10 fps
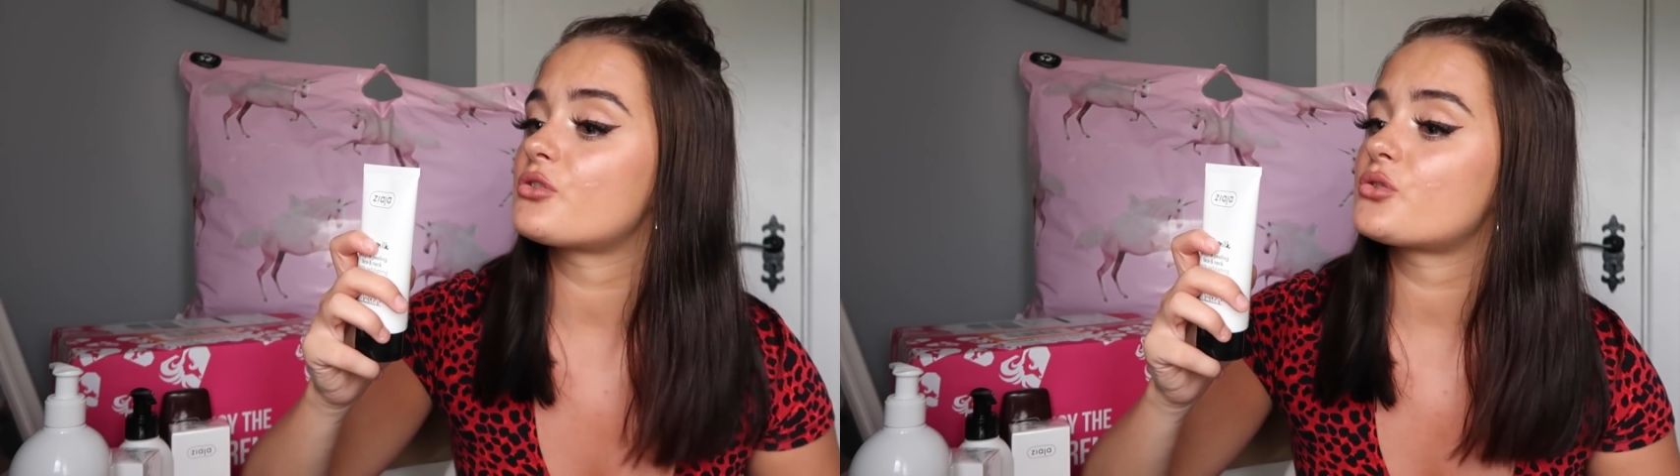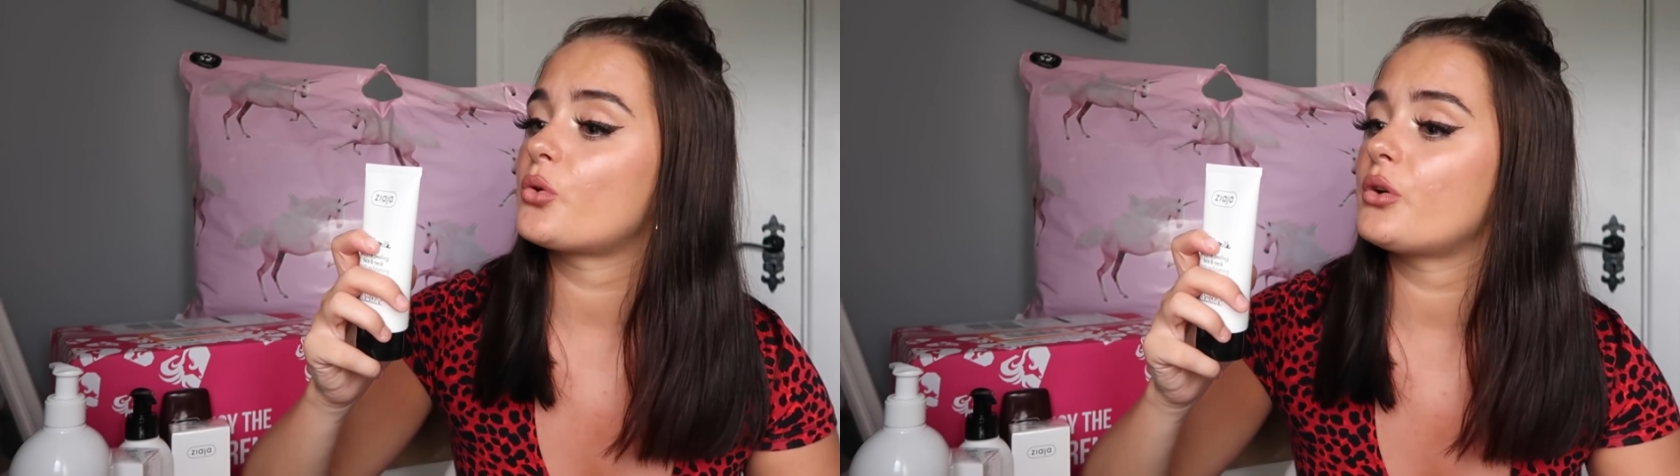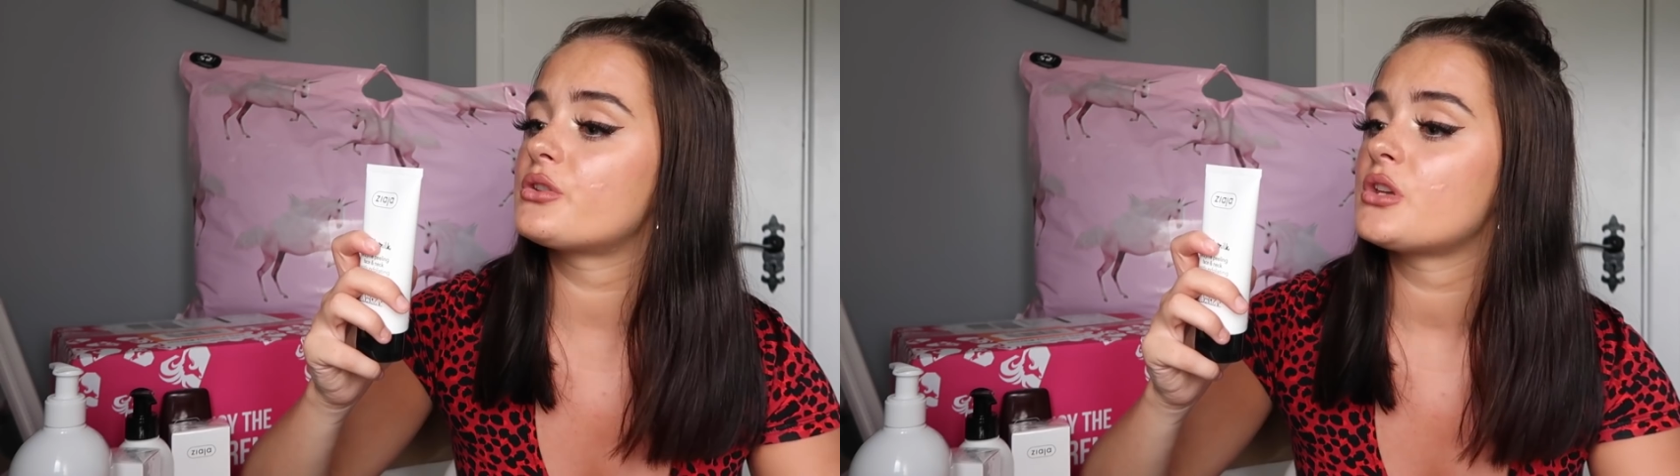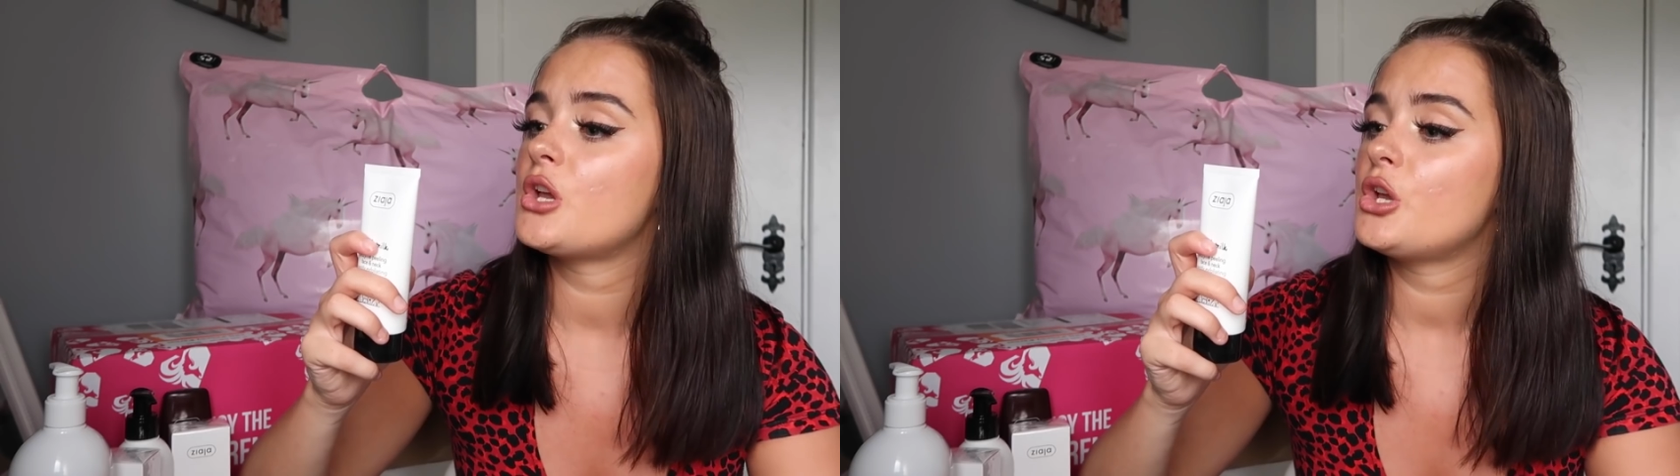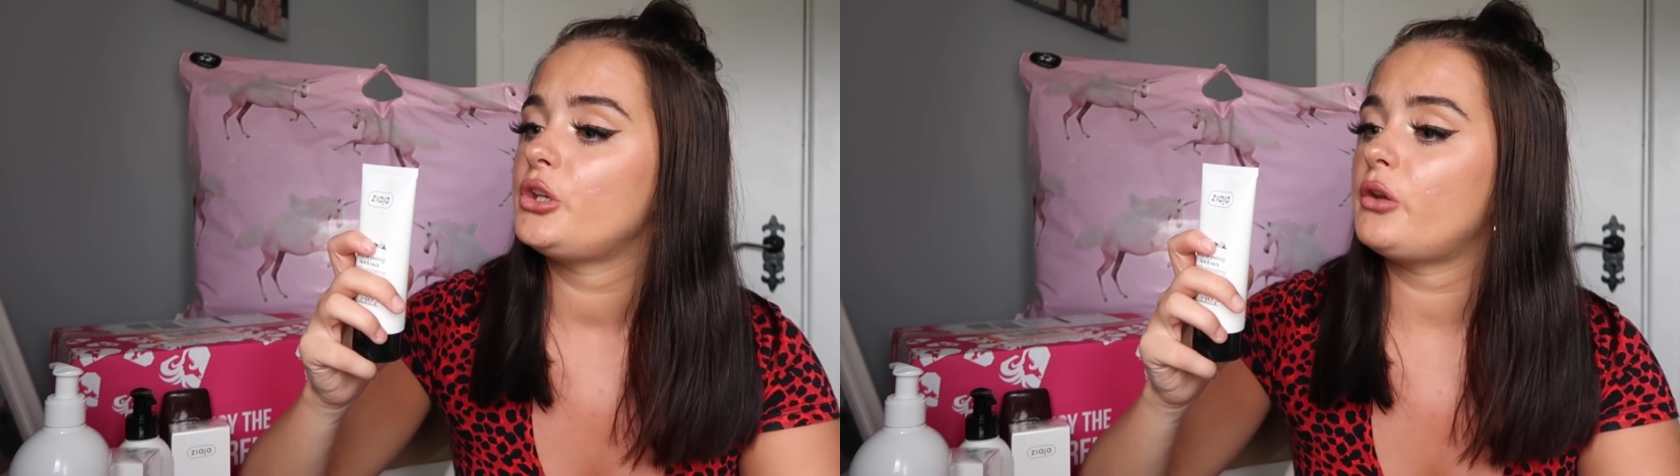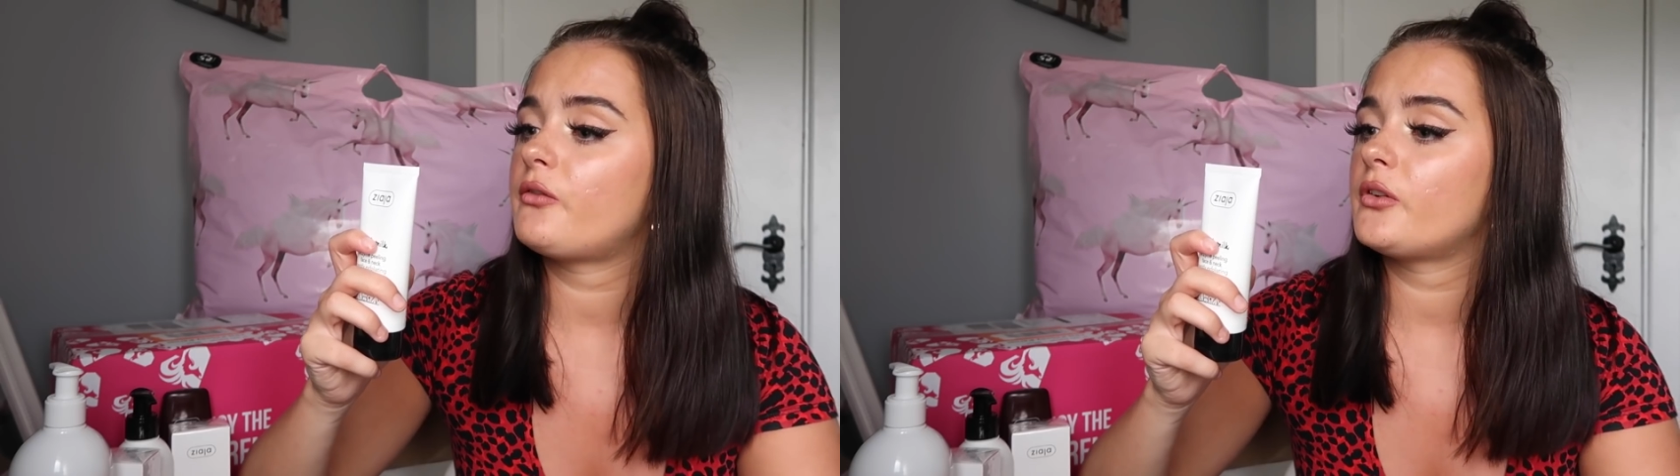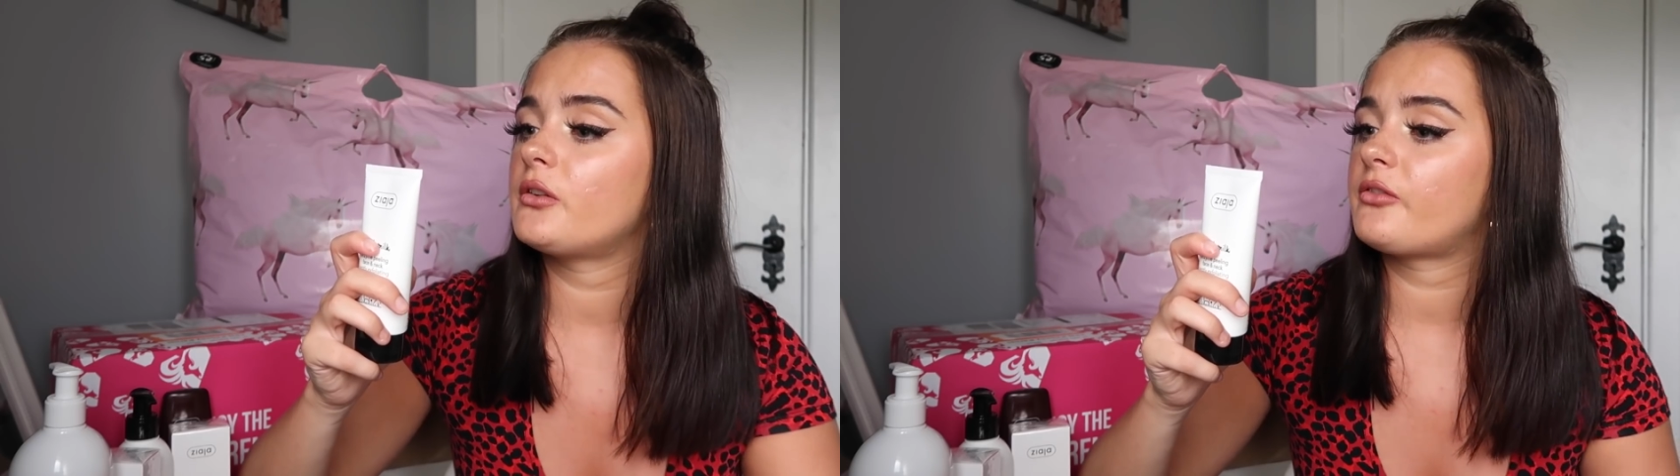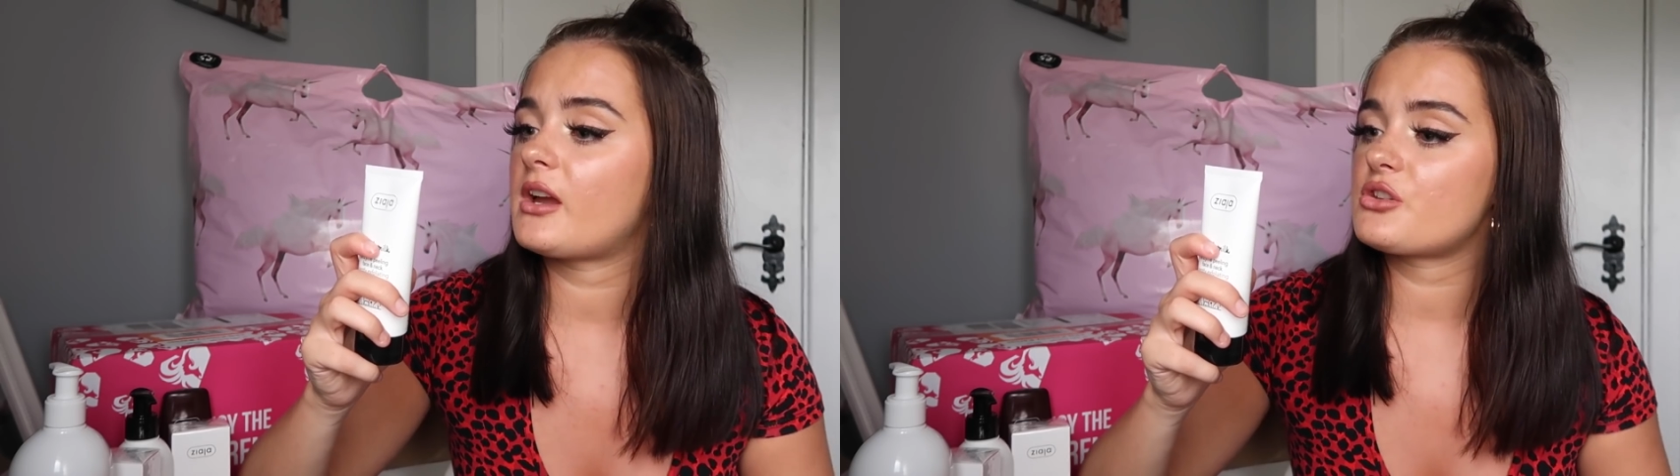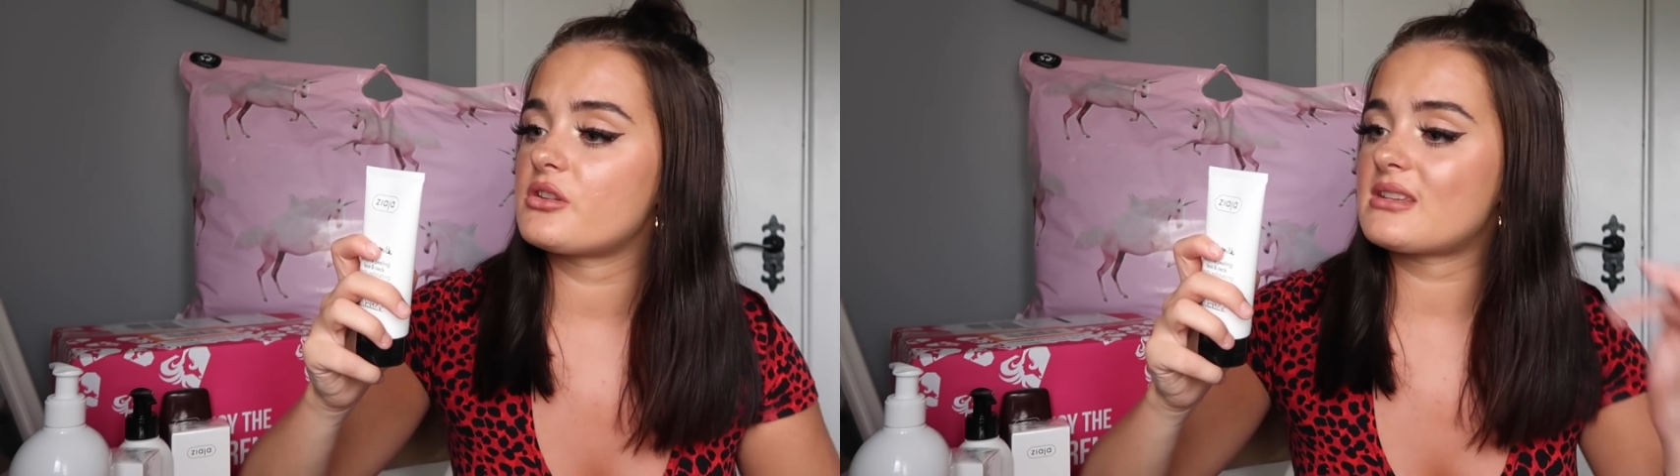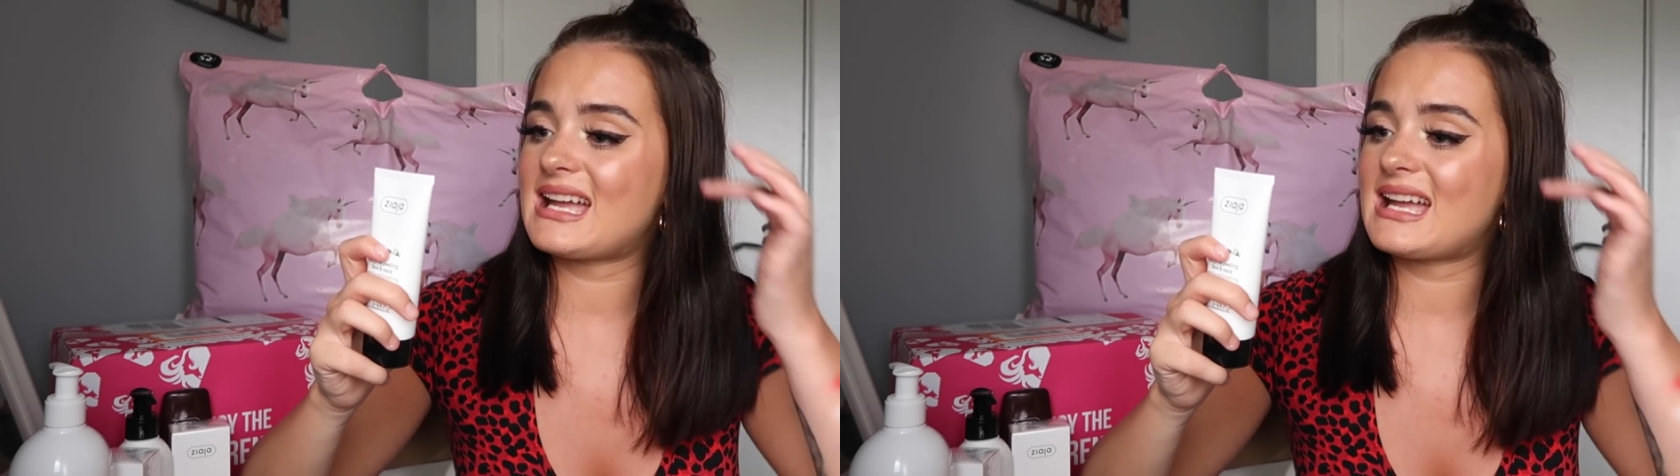restores youthful freshness